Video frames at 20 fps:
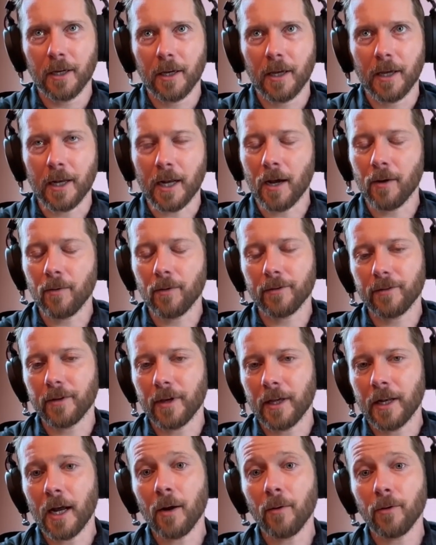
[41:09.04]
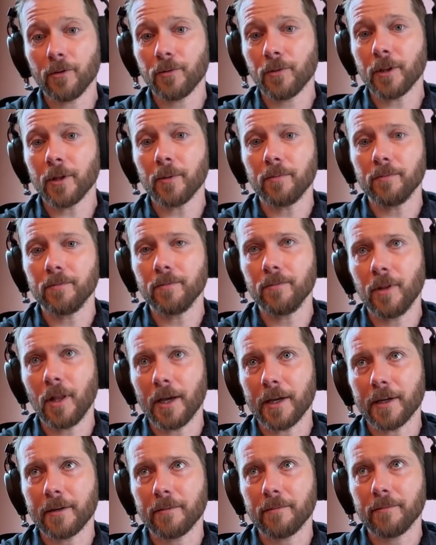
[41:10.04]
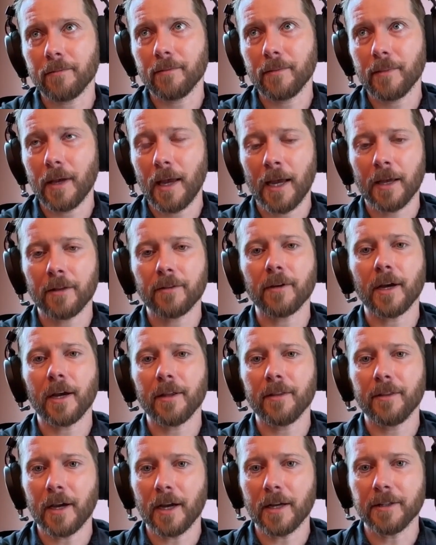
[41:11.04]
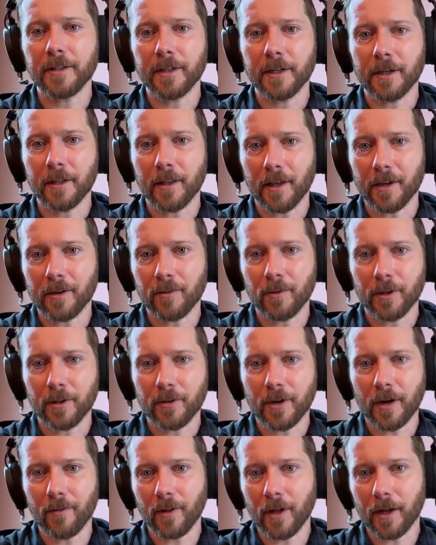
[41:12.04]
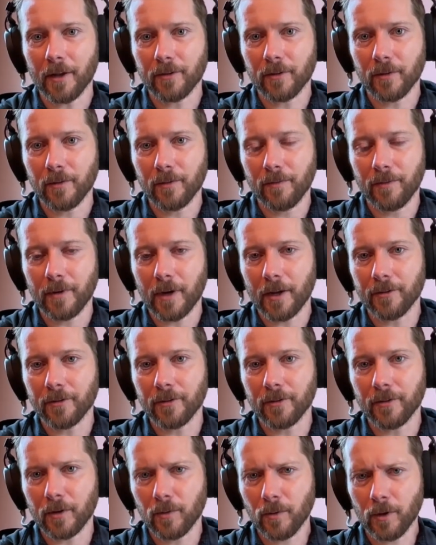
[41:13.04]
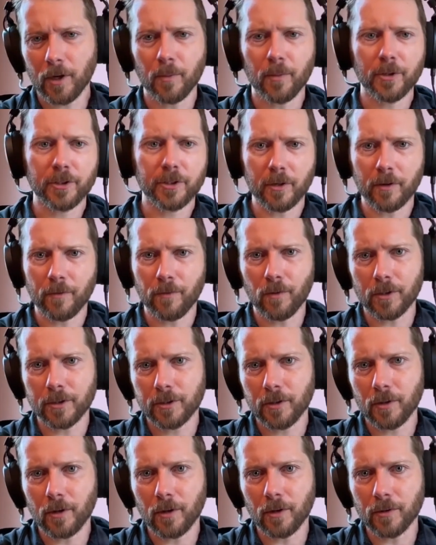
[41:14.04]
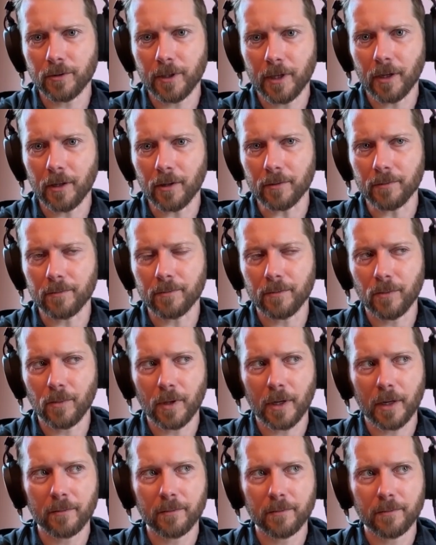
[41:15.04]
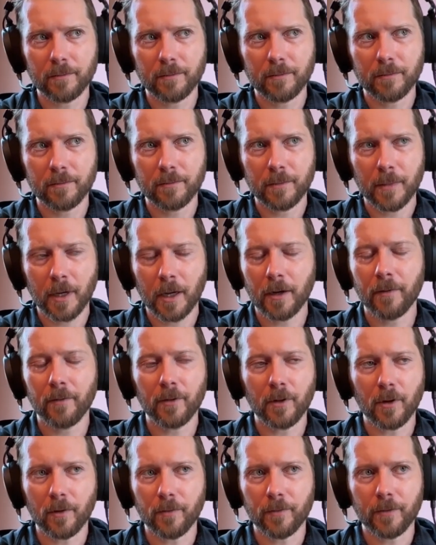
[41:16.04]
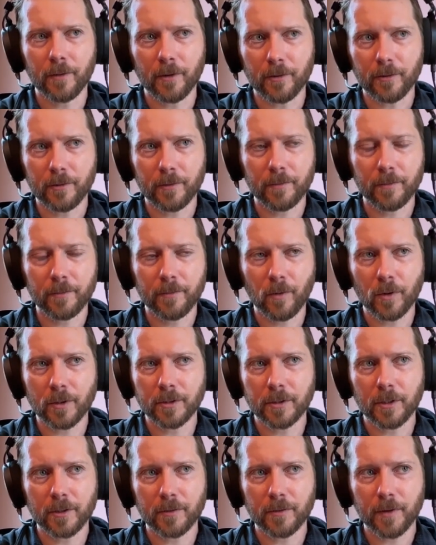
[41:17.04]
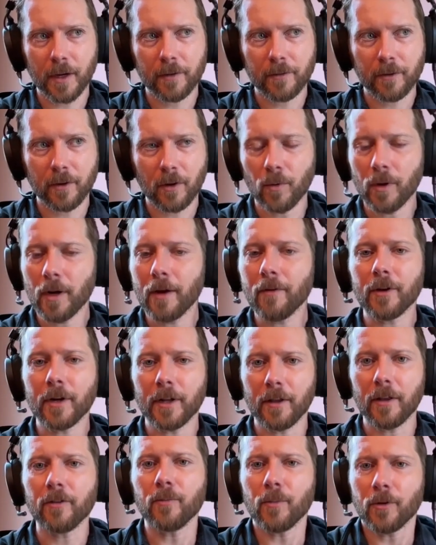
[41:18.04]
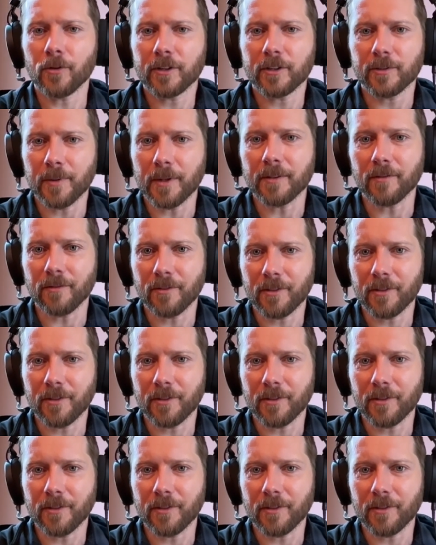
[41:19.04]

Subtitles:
I was really like anti the idea. Like when the travel advisor was like, "We're gonna put you in a 4-star hotel," or where I don't even know if there's 4 stars, 5 star, whatever it is, it's the most expensive